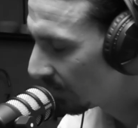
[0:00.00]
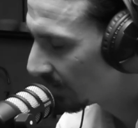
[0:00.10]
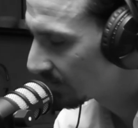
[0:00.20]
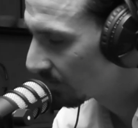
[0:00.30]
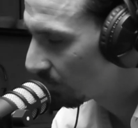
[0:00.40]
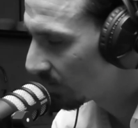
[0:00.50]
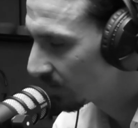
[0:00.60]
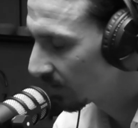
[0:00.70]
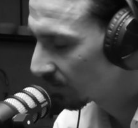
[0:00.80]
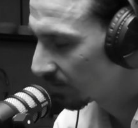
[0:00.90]
I heard Denzel
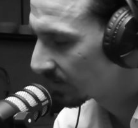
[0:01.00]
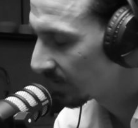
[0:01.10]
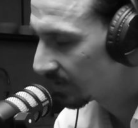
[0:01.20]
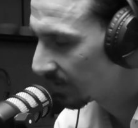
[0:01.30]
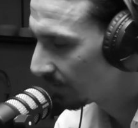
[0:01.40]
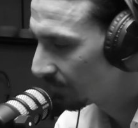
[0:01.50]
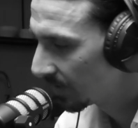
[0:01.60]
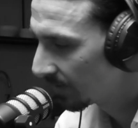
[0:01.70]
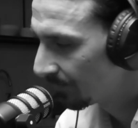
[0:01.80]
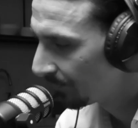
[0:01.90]
Washington said
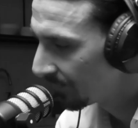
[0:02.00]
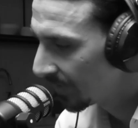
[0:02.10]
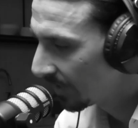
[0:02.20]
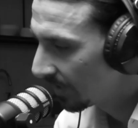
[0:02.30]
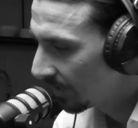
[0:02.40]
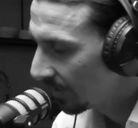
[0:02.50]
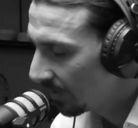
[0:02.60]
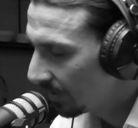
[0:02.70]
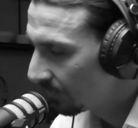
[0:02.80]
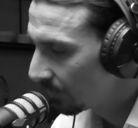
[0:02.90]
something,
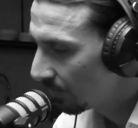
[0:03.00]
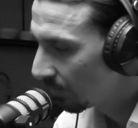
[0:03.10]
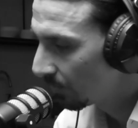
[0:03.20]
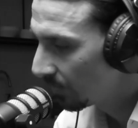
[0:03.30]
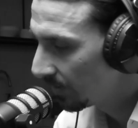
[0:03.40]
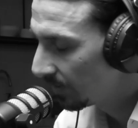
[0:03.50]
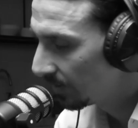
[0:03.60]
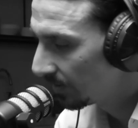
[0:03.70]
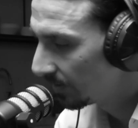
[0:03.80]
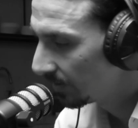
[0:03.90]
if you don't
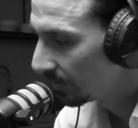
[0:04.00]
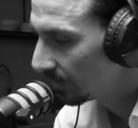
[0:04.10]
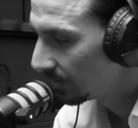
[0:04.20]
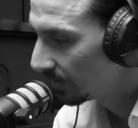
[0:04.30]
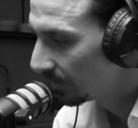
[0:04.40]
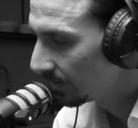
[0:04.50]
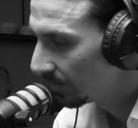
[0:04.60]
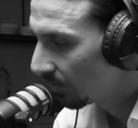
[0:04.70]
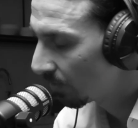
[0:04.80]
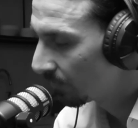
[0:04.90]
read
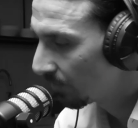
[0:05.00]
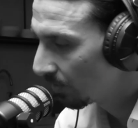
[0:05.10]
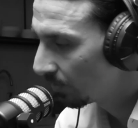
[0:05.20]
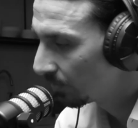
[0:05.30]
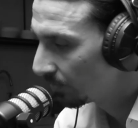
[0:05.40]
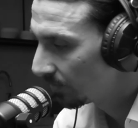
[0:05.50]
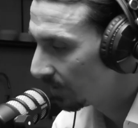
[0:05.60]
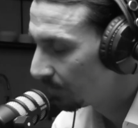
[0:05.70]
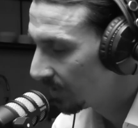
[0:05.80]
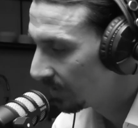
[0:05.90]
or follow
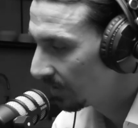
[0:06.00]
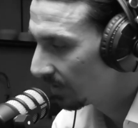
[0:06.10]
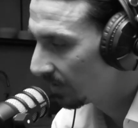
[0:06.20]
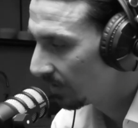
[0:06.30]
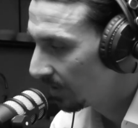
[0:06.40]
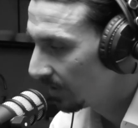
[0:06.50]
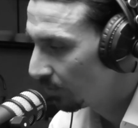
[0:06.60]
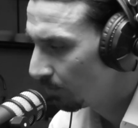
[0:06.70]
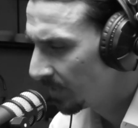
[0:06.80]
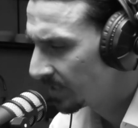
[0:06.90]
the media,
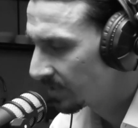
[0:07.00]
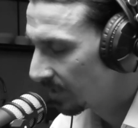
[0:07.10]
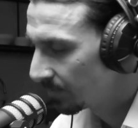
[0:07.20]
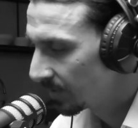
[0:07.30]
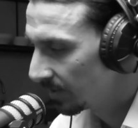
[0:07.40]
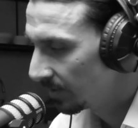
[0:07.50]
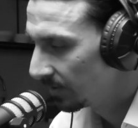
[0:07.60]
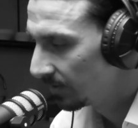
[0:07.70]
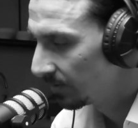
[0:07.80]
you miss something.